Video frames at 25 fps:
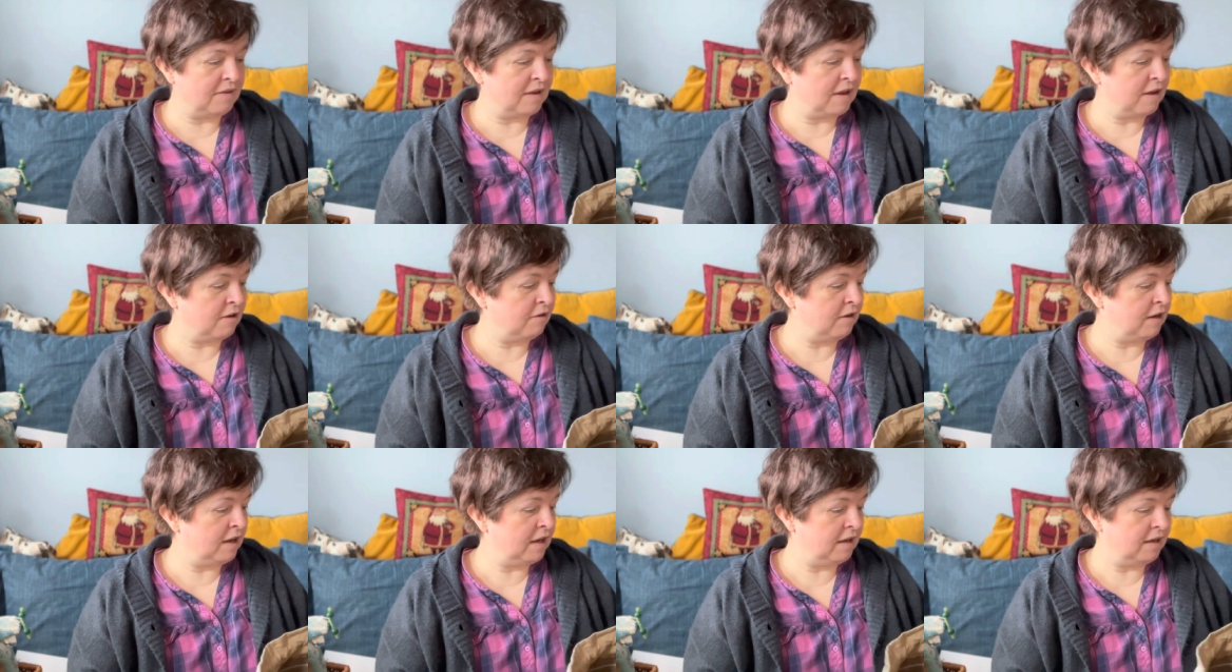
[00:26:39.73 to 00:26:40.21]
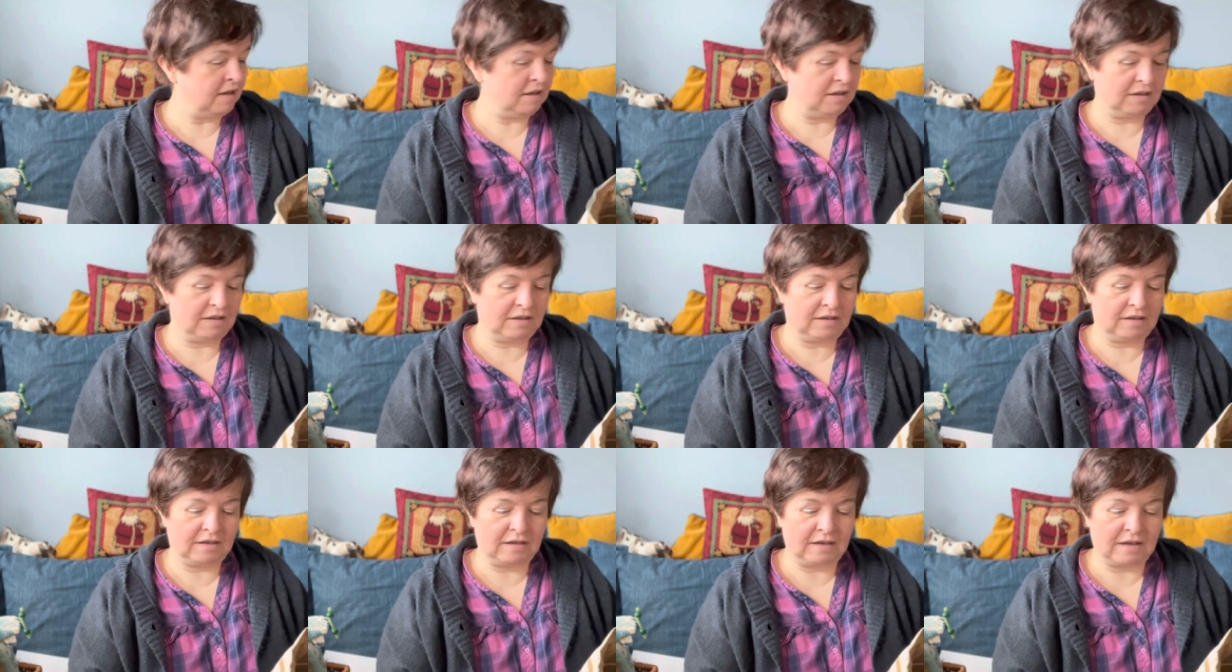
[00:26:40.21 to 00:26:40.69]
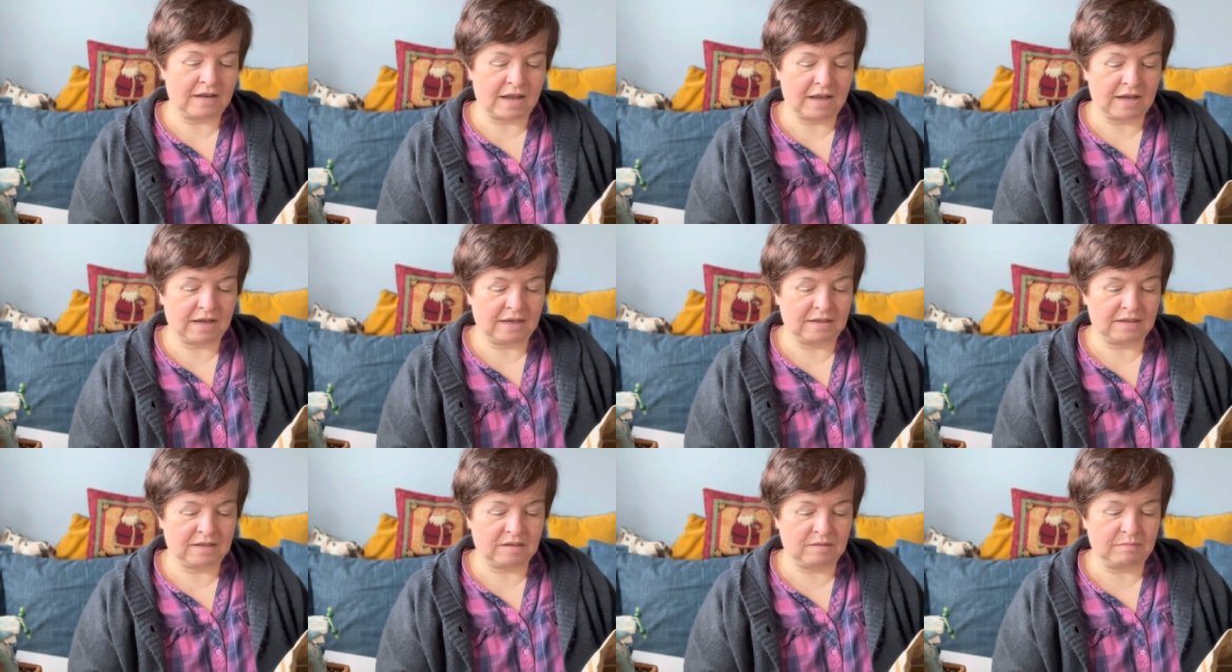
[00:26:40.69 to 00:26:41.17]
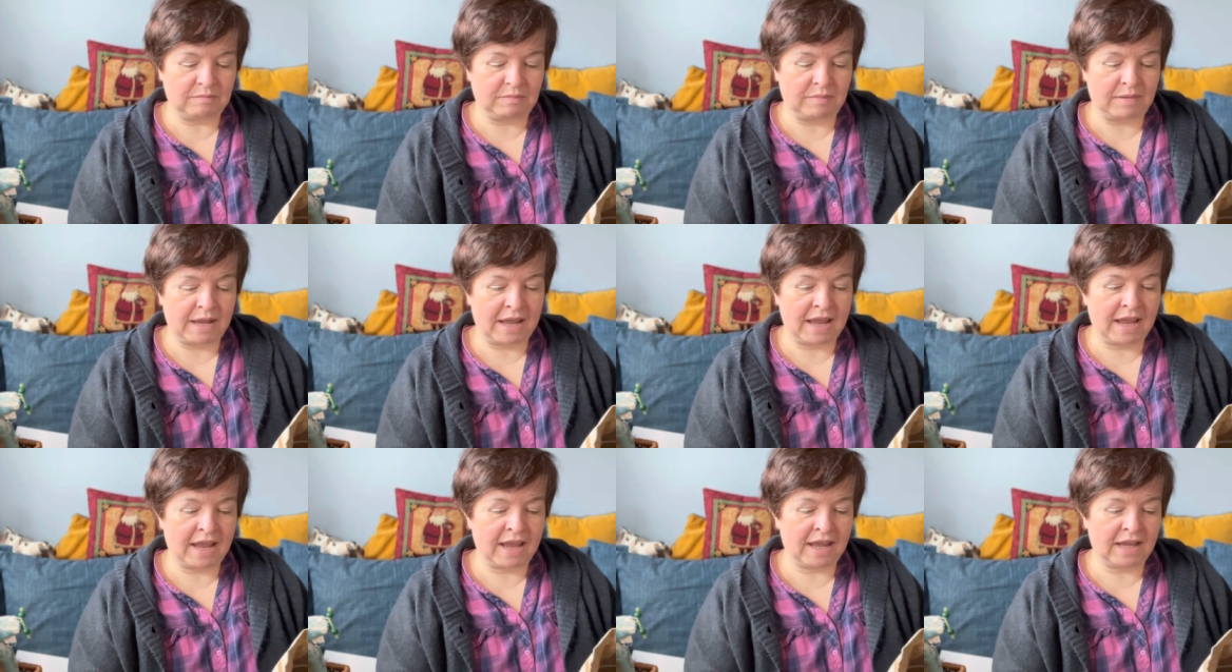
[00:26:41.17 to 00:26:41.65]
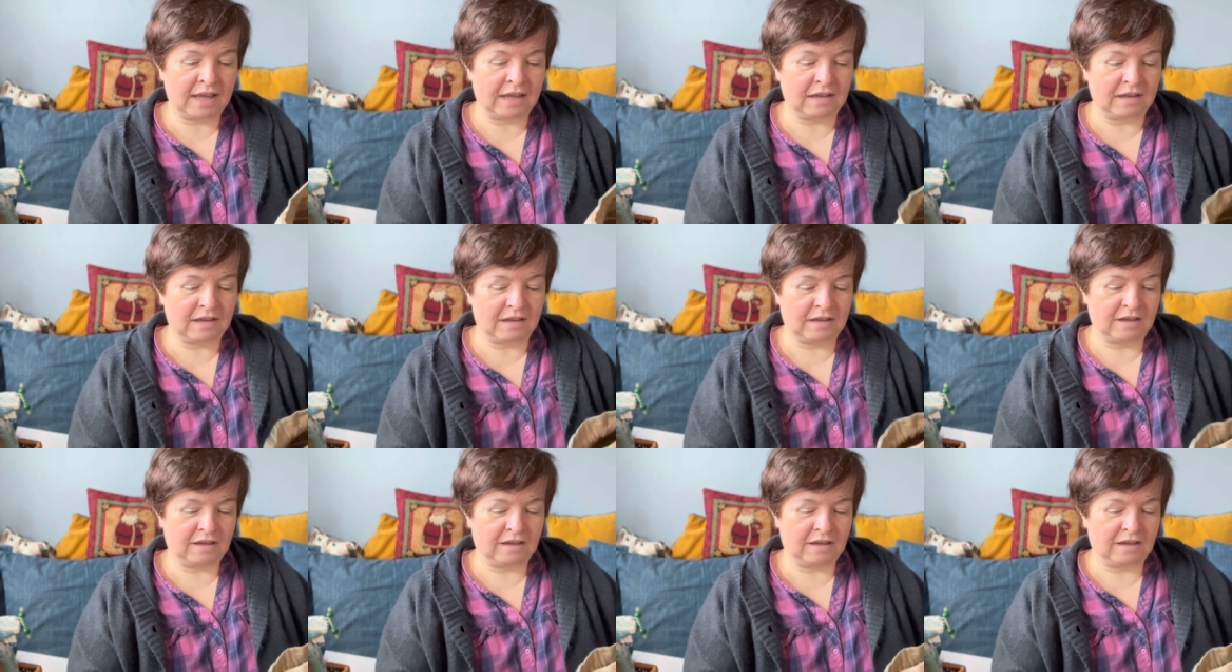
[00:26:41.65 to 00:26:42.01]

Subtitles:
very nice bag.